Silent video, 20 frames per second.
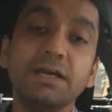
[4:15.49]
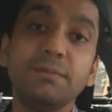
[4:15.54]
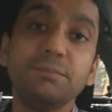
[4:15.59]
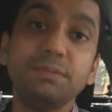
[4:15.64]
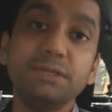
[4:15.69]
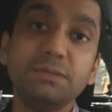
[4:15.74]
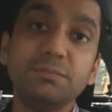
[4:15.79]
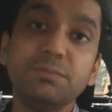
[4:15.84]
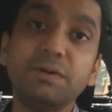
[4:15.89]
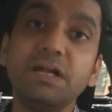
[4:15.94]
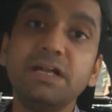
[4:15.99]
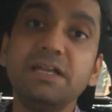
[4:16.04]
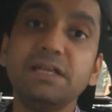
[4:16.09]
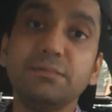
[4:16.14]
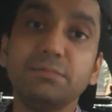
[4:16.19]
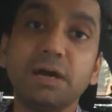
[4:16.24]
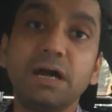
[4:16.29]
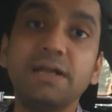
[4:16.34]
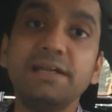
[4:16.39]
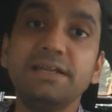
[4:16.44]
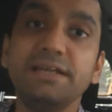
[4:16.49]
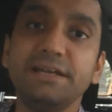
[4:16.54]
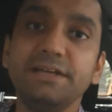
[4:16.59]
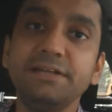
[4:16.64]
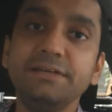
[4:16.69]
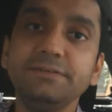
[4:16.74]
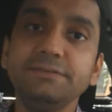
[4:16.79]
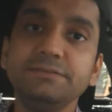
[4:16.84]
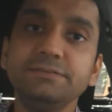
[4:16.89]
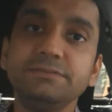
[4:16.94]
people
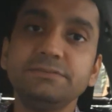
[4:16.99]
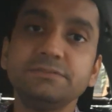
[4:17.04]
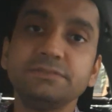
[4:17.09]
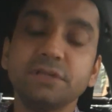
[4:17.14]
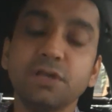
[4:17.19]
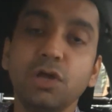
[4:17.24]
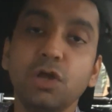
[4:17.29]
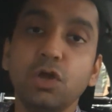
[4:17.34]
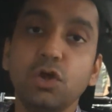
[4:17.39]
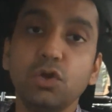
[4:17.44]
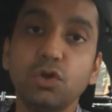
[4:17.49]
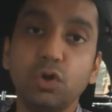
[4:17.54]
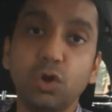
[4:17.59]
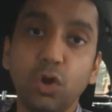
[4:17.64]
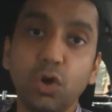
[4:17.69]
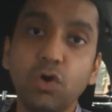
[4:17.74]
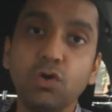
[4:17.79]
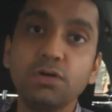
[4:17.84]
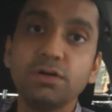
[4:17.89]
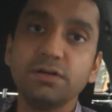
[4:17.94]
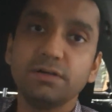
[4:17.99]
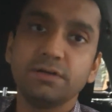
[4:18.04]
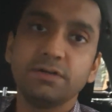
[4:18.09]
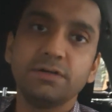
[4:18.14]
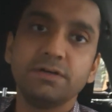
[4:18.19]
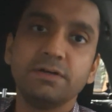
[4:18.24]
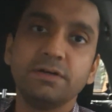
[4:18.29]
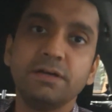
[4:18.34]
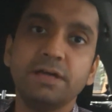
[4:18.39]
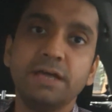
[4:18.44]
demanded long
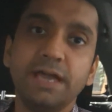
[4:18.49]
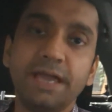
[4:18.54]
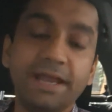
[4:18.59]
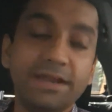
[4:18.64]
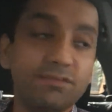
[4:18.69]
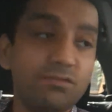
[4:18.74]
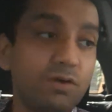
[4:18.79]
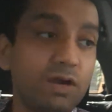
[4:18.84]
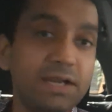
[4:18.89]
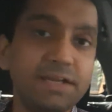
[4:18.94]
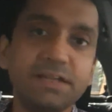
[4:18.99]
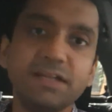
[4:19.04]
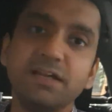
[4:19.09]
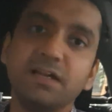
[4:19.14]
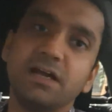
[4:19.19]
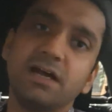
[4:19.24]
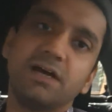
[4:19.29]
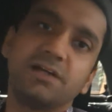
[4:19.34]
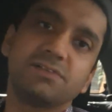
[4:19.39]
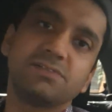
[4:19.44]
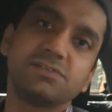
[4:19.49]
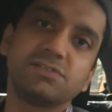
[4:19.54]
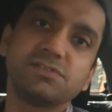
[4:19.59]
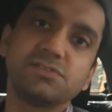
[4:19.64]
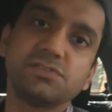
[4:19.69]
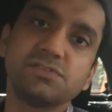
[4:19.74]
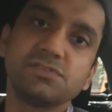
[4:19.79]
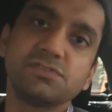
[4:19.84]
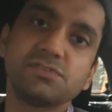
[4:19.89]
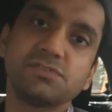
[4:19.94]
and wider
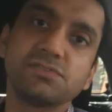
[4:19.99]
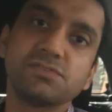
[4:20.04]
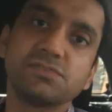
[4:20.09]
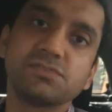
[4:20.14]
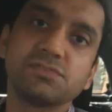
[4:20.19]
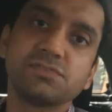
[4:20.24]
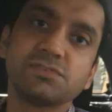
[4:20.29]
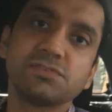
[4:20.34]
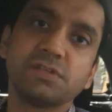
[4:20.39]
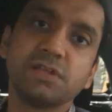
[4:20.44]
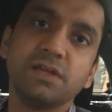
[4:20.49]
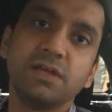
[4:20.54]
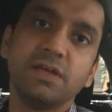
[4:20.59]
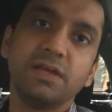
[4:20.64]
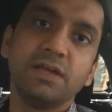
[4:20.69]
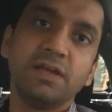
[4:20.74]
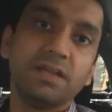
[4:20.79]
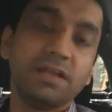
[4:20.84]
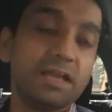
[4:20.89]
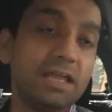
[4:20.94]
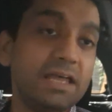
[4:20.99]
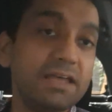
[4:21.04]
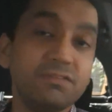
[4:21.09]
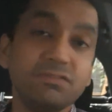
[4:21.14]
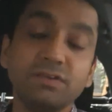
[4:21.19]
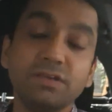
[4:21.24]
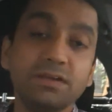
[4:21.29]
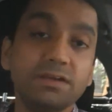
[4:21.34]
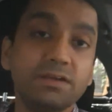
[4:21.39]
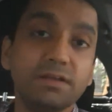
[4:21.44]
cars, like
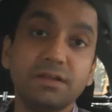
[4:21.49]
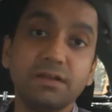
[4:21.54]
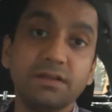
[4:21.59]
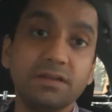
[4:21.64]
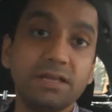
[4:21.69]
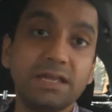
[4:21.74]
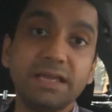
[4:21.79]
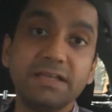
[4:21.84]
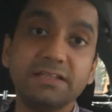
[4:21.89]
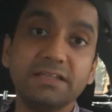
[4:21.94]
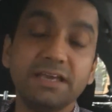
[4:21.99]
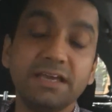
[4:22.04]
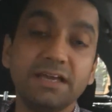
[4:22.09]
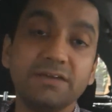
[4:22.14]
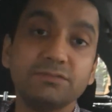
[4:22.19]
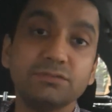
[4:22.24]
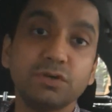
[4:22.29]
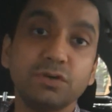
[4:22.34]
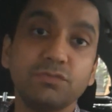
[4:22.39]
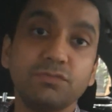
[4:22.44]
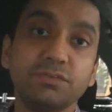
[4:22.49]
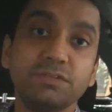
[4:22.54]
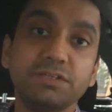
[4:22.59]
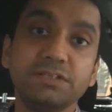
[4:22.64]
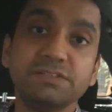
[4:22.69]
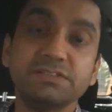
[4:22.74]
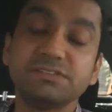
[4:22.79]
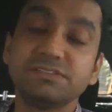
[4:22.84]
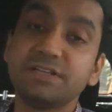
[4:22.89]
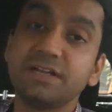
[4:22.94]
the halves of
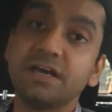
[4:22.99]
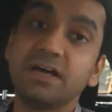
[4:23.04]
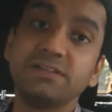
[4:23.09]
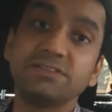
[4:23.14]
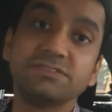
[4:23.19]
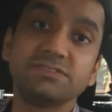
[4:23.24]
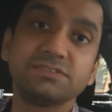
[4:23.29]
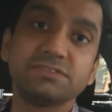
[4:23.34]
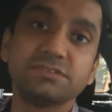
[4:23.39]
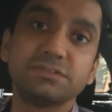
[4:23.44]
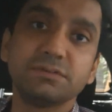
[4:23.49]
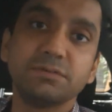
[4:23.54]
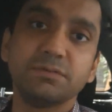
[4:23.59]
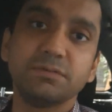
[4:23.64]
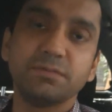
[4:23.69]
these sedans